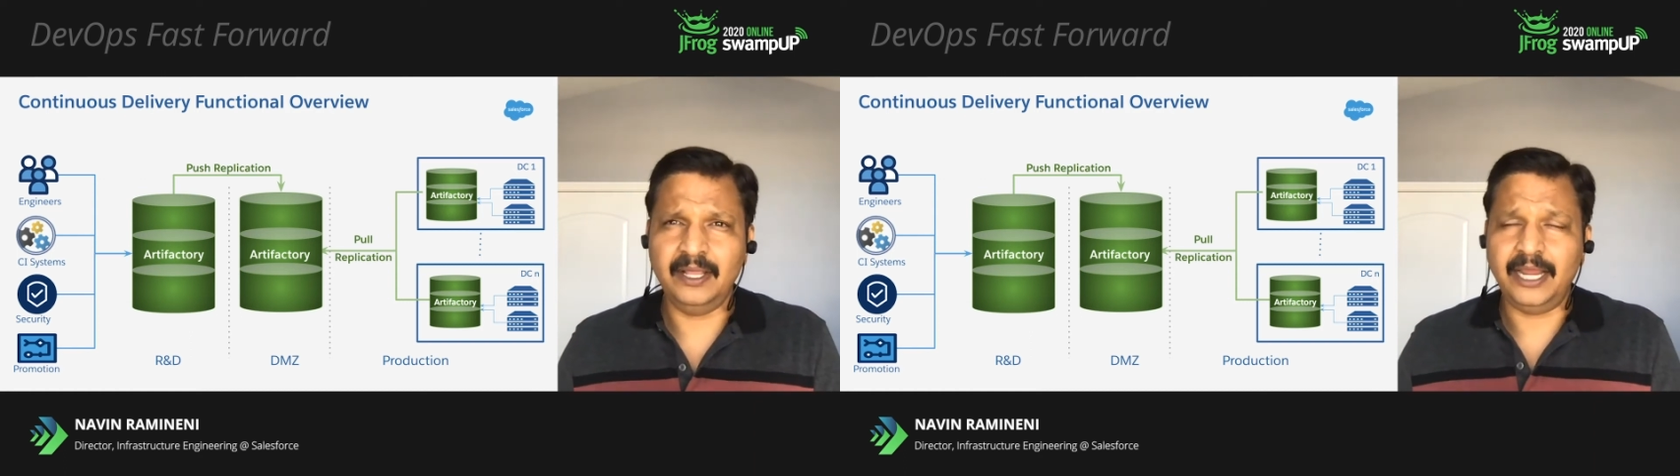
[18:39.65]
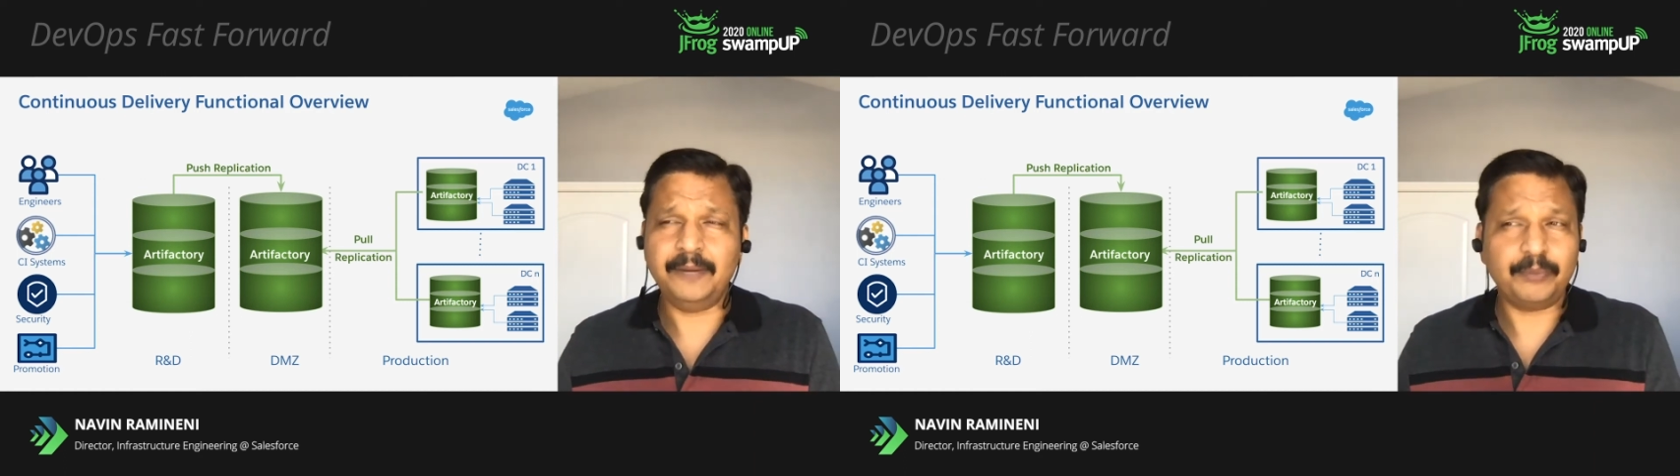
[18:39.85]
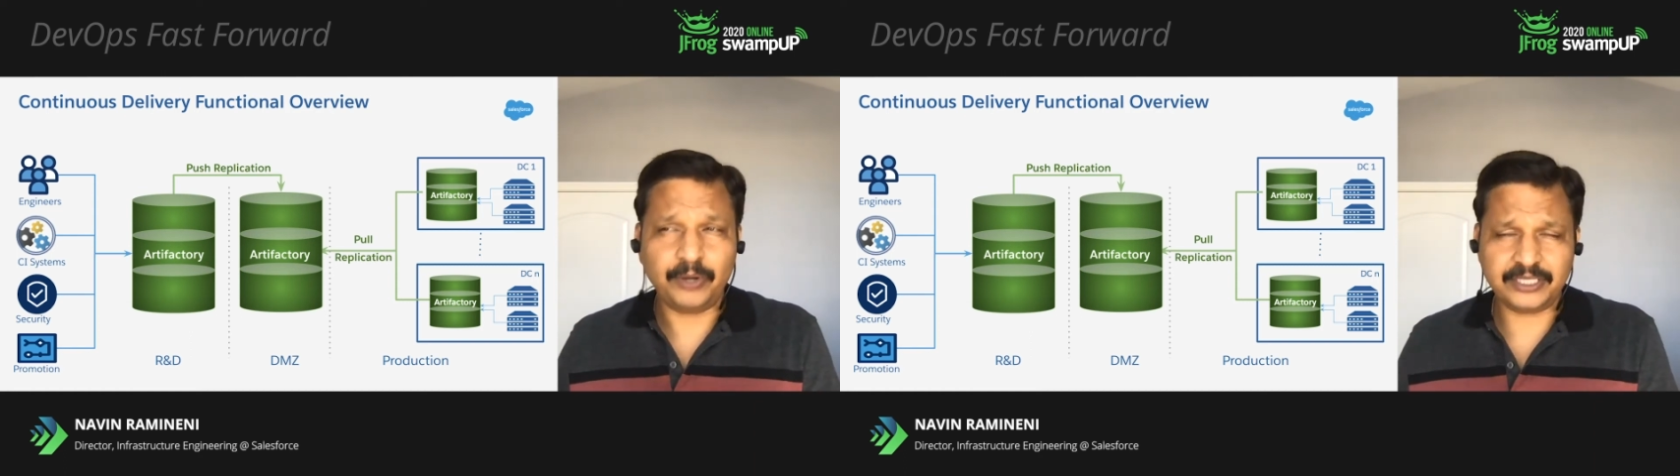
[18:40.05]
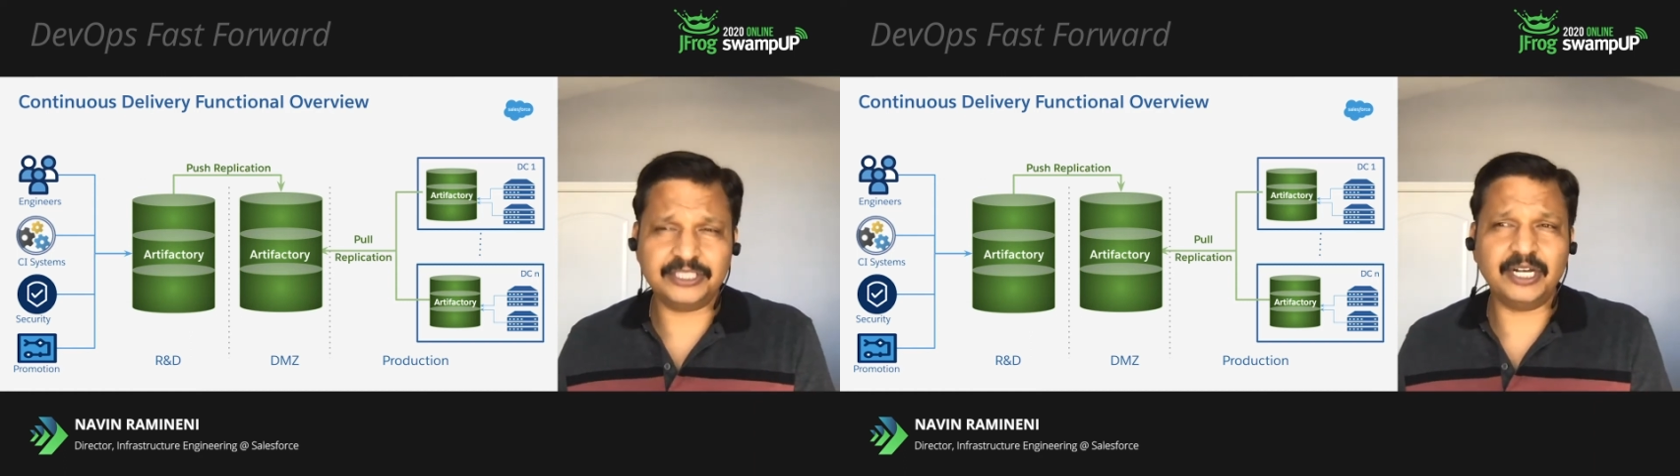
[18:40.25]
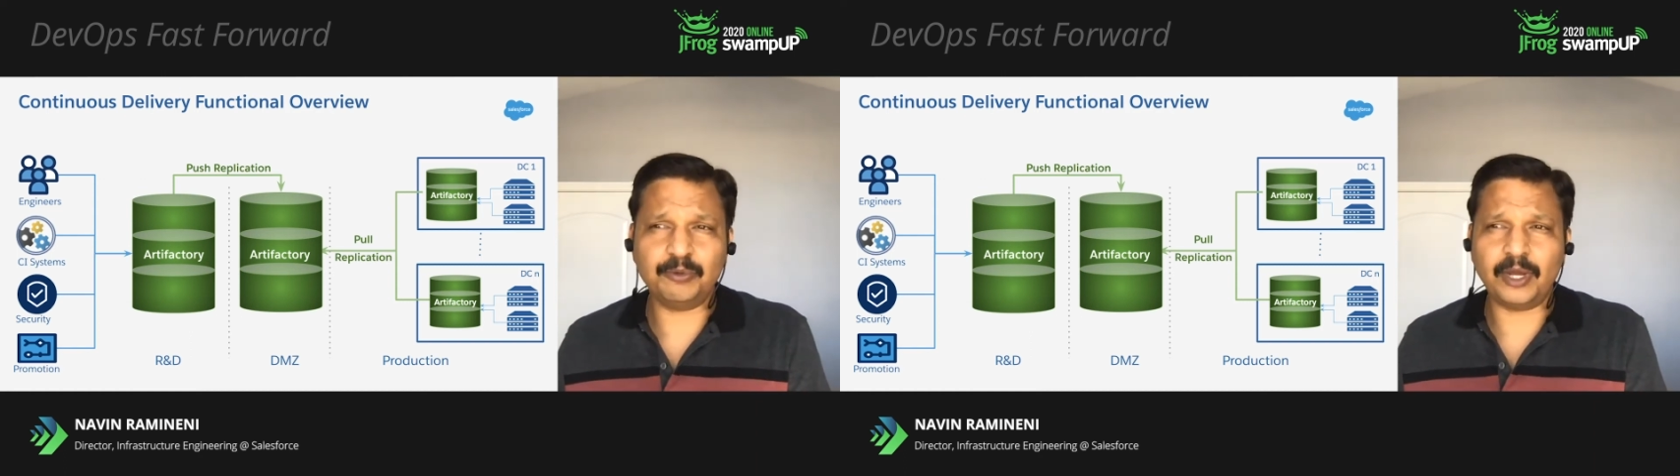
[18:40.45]
and
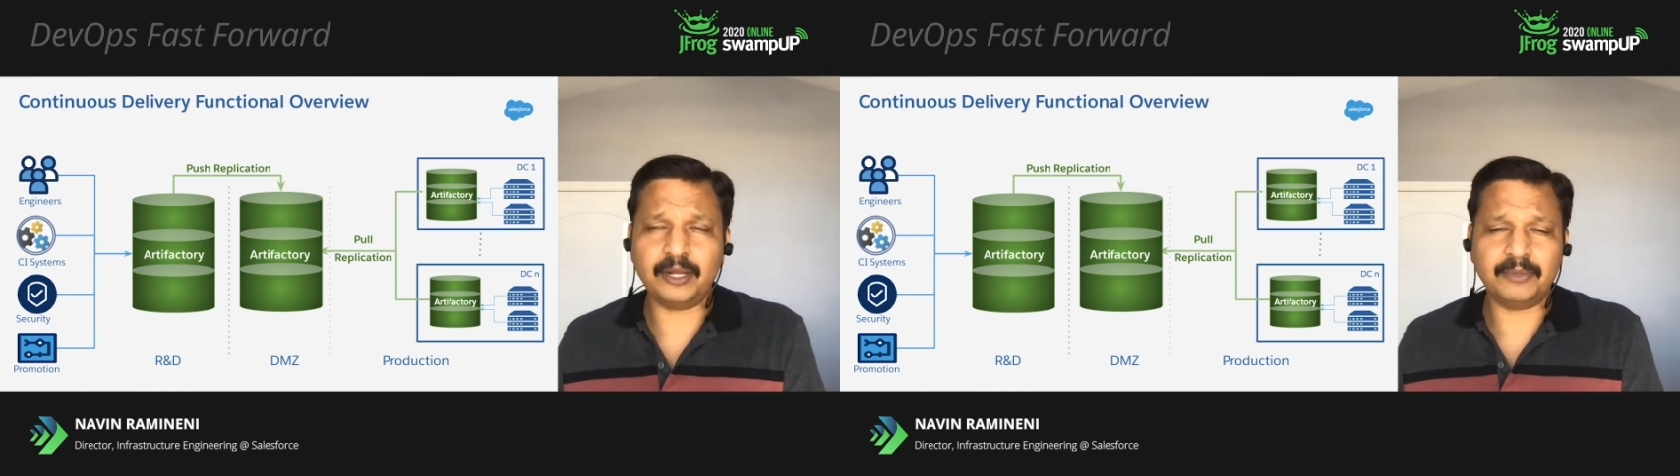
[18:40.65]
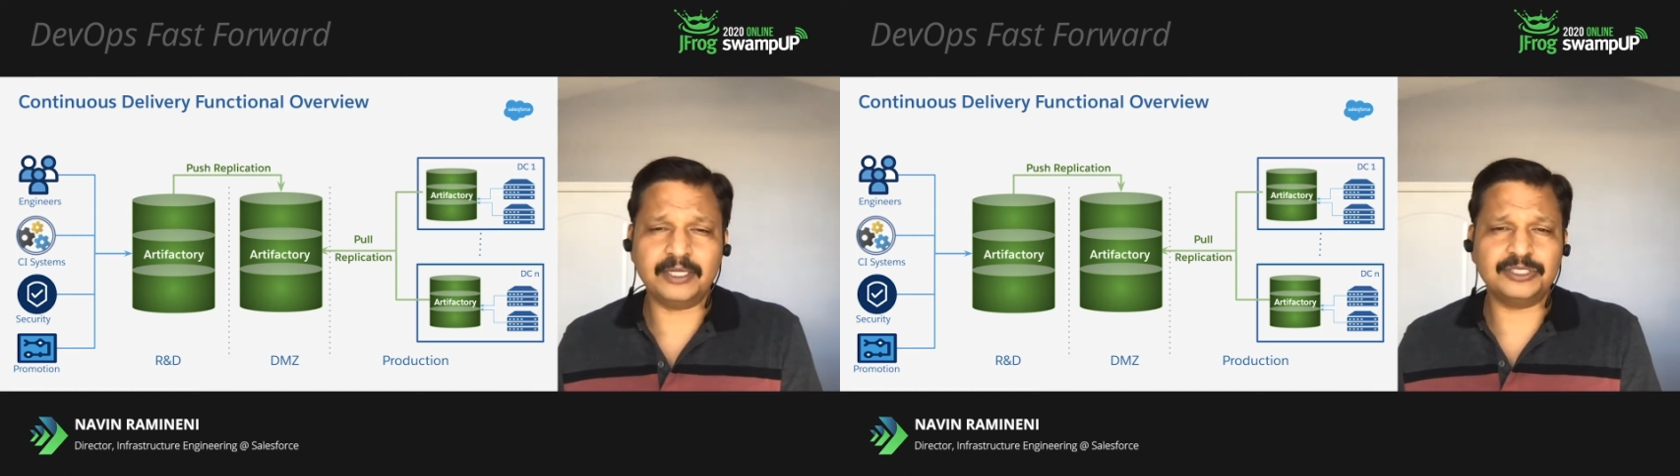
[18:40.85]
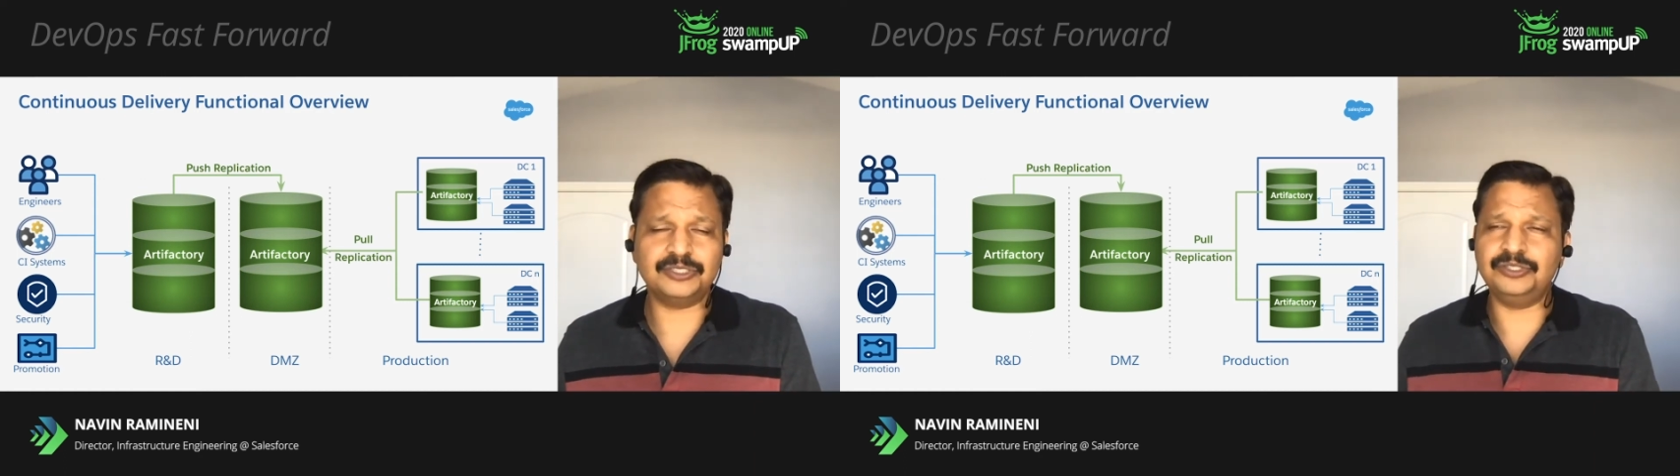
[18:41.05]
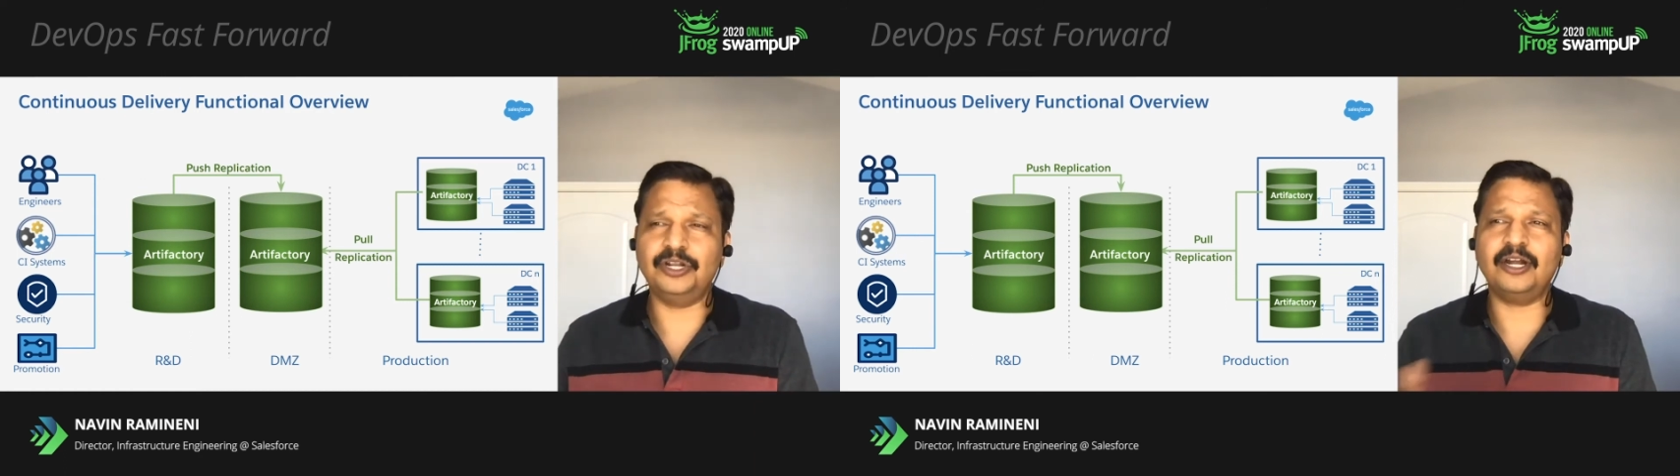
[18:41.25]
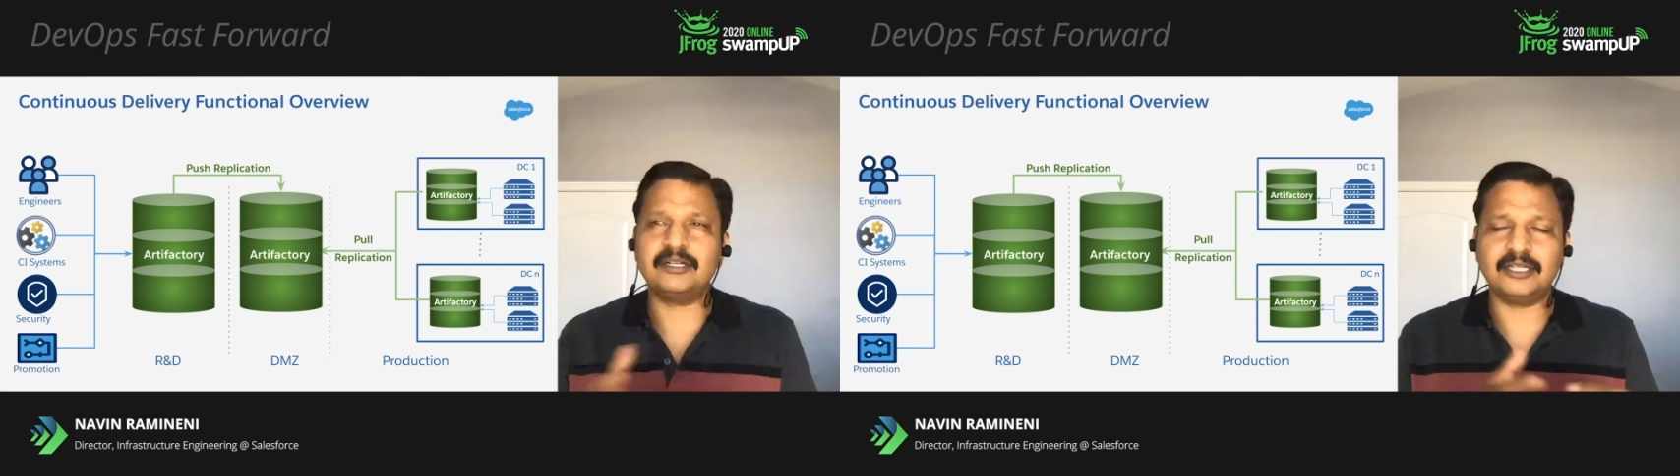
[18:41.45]
production environments should not